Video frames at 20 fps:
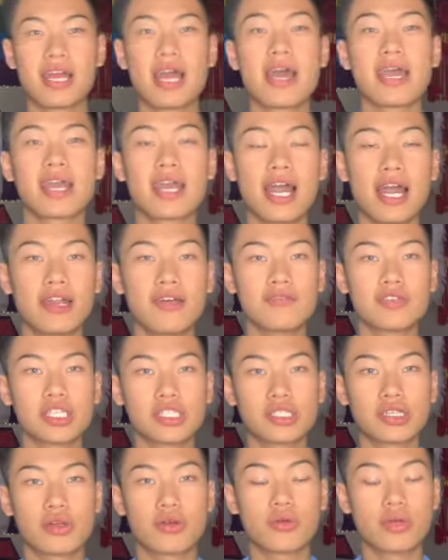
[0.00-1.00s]
kind of
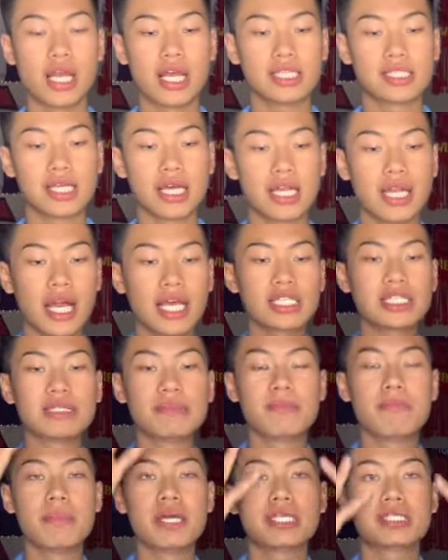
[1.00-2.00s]
just creates a nice
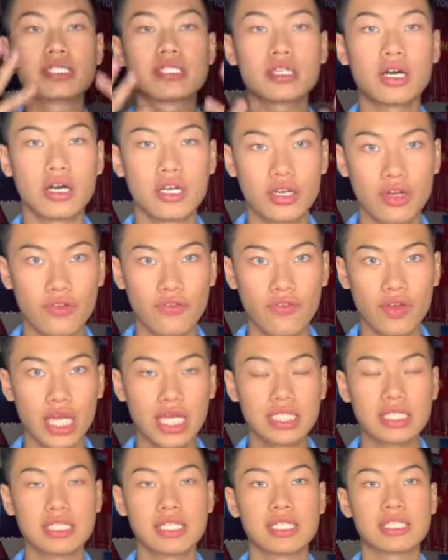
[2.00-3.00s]
mist on your
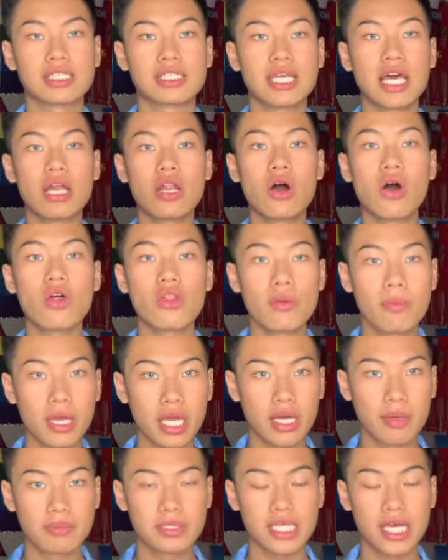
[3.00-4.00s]
face to set all the
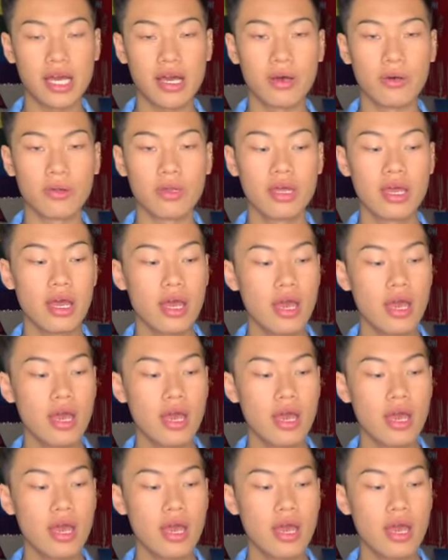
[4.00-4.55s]
makeup down.